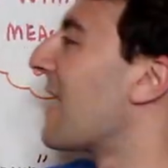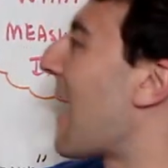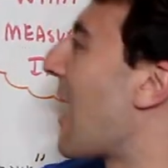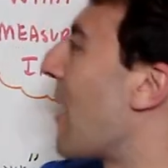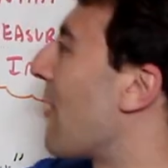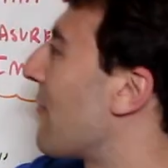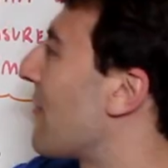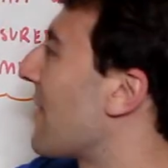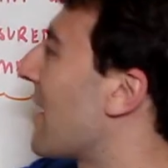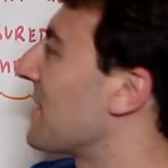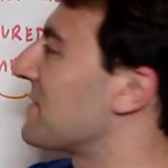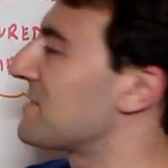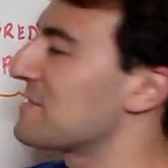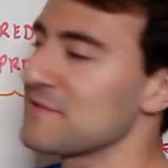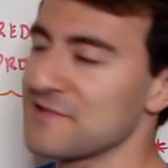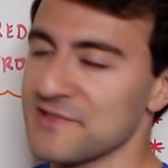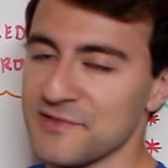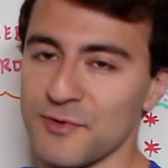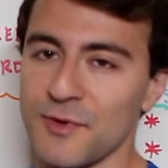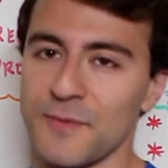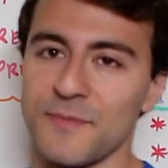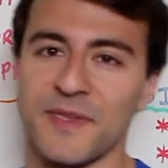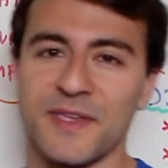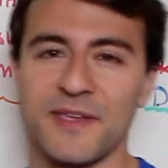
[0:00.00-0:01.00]
how fast you
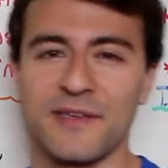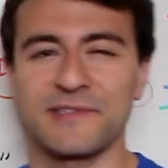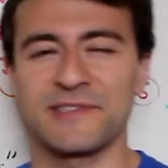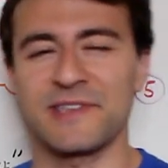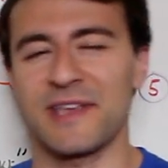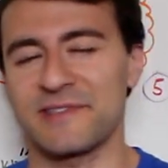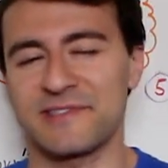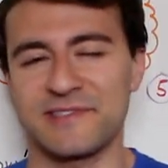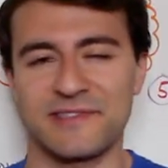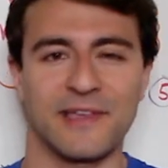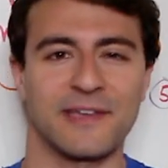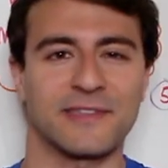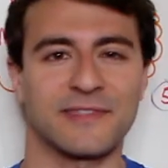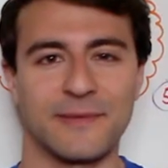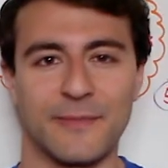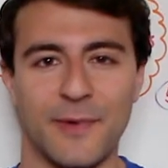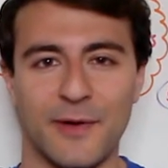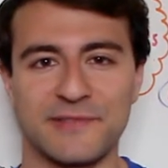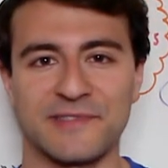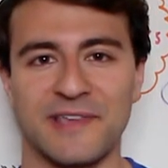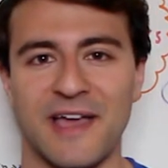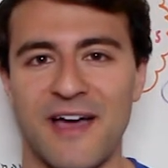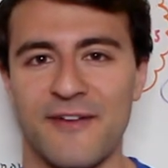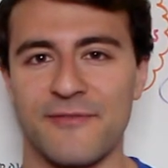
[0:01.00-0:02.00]
swim because that's like the
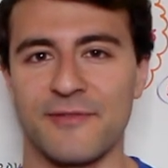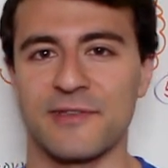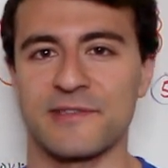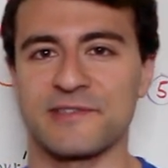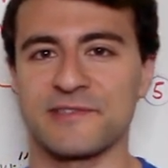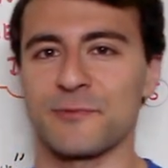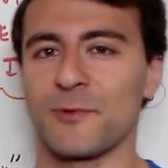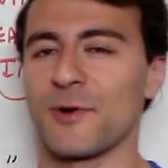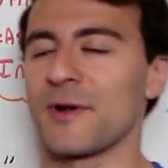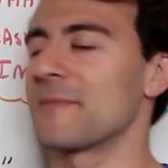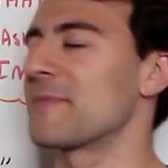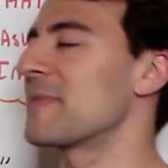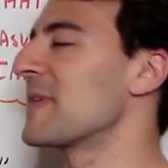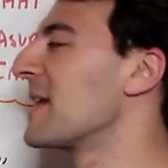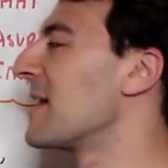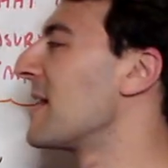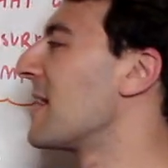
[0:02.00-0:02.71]
most obvious one.